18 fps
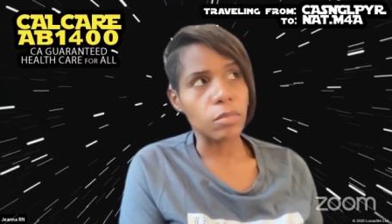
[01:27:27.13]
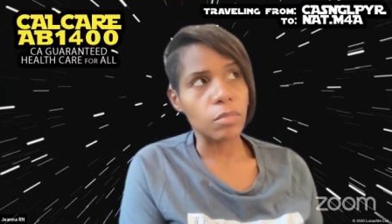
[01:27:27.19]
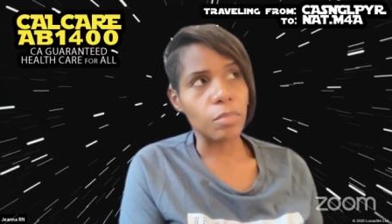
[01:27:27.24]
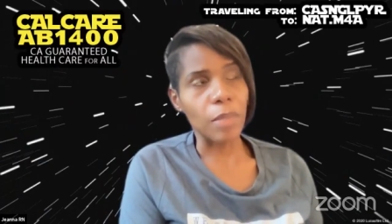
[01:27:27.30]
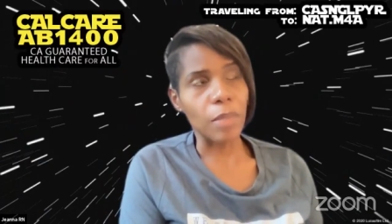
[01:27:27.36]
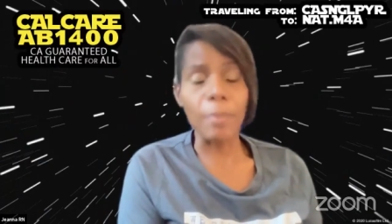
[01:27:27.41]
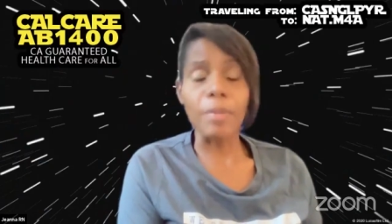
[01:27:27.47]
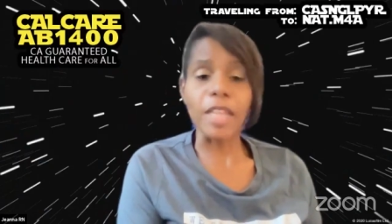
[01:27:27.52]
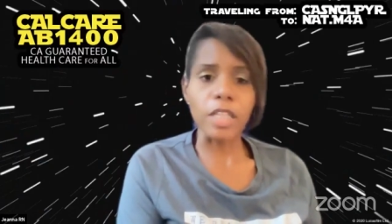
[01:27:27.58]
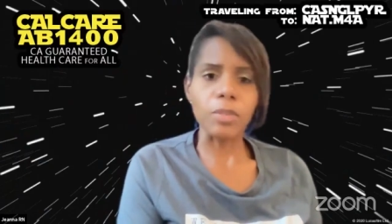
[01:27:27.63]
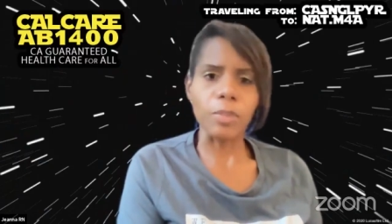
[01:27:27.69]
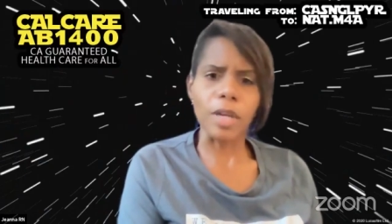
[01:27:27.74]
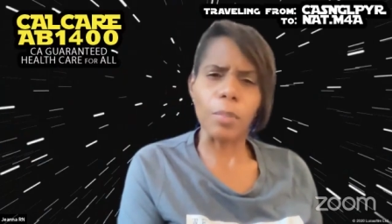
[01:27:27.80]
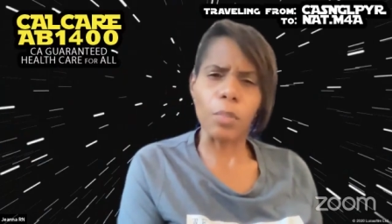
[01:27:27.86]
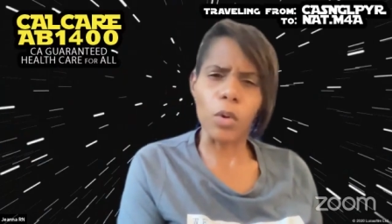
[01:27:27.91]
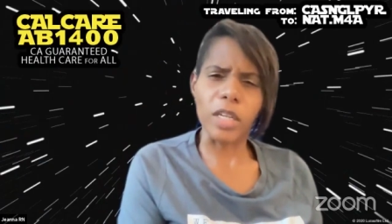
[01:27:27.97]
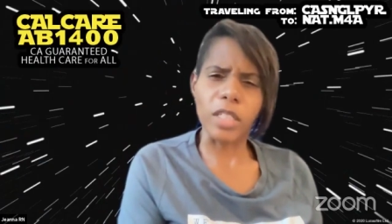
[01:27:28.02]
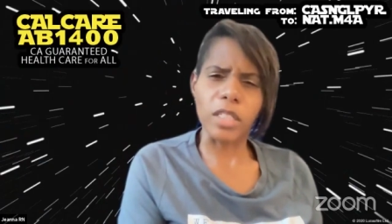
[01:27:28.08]
Maybe they should
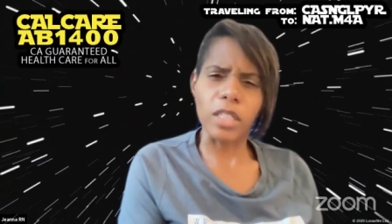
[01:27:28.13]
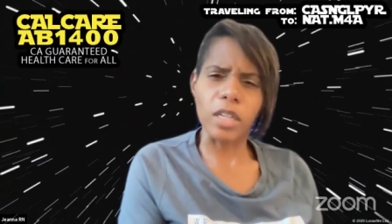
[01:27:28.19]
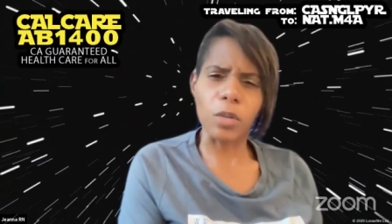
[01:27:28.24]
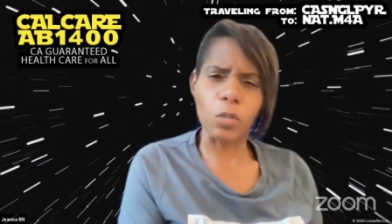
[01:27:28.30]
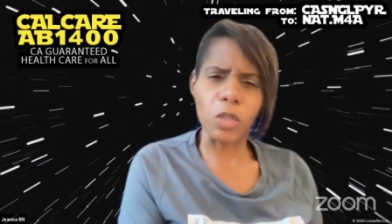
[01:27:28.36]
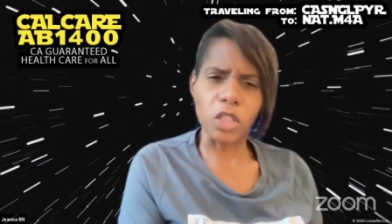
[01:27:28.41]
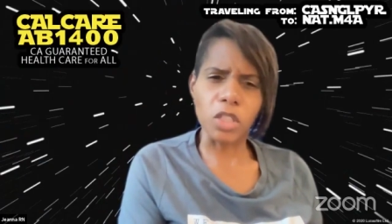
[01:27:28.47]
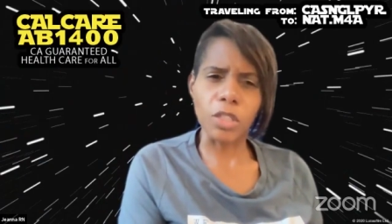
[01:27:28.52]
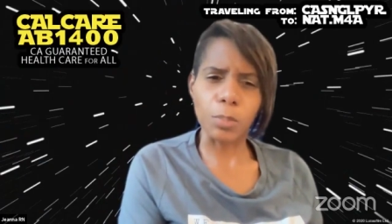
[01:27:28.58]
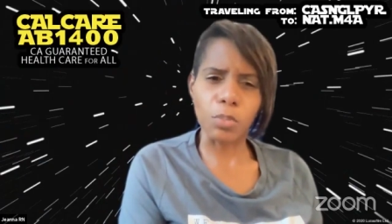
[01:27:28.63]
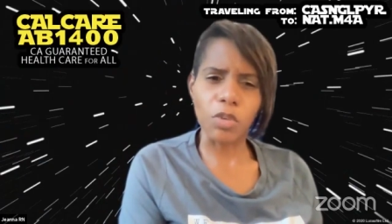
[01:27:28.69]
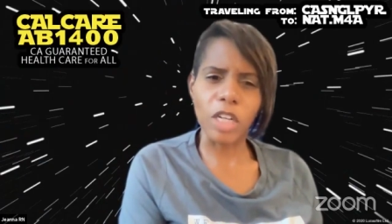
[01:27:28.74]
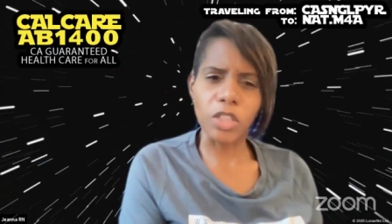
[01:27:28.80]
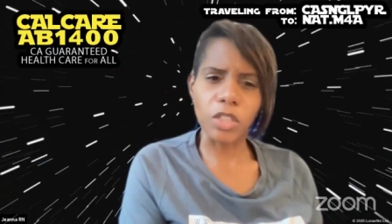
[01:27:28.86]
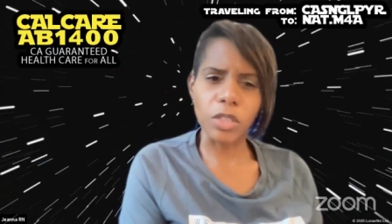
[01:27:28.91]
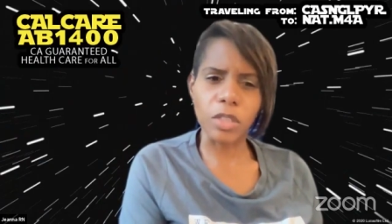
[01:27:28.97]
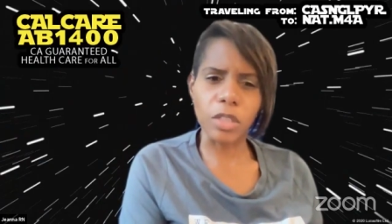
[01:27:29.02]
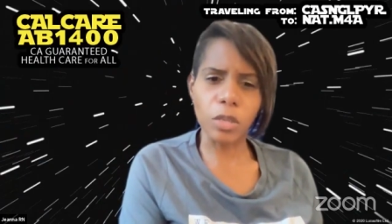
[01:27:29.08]
be appointed, and we should just
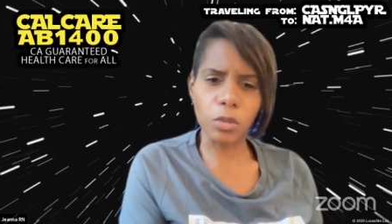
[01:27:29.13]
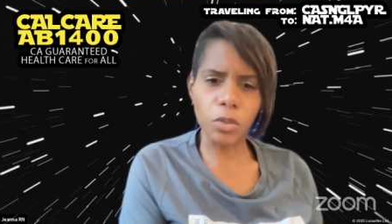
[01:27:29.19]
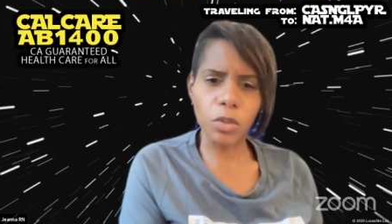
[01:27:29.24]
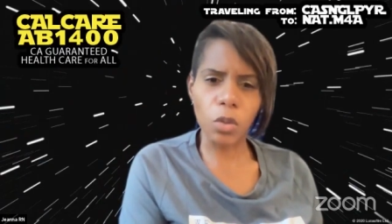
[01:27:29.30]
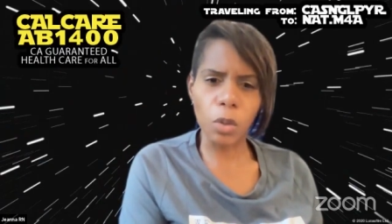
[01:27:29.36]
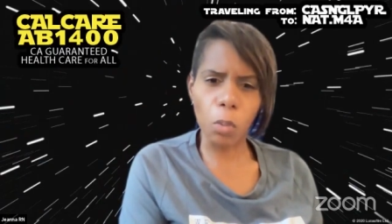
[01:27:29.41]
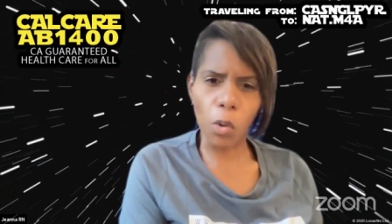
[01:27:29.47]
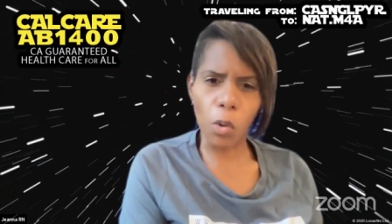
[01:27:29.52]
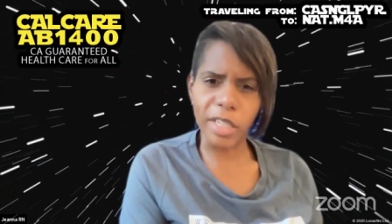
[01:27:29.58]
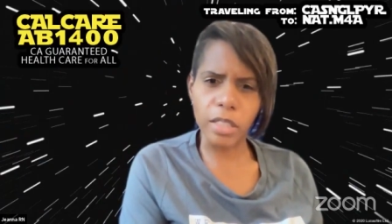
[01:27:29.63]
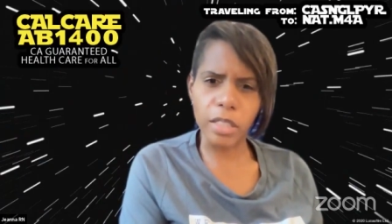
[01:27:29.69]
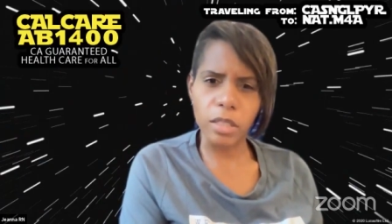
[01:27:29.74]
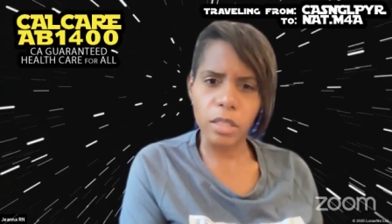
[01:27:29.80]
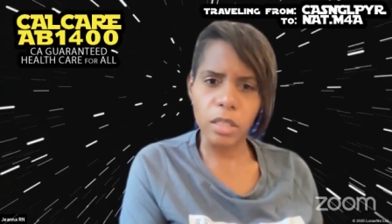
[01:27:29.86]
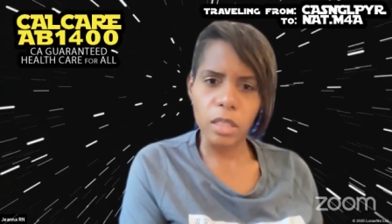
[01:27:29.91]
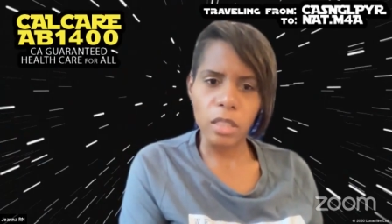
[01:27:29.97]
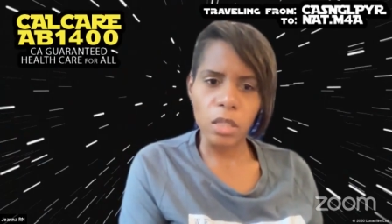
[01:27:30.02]
pressure those who appoint,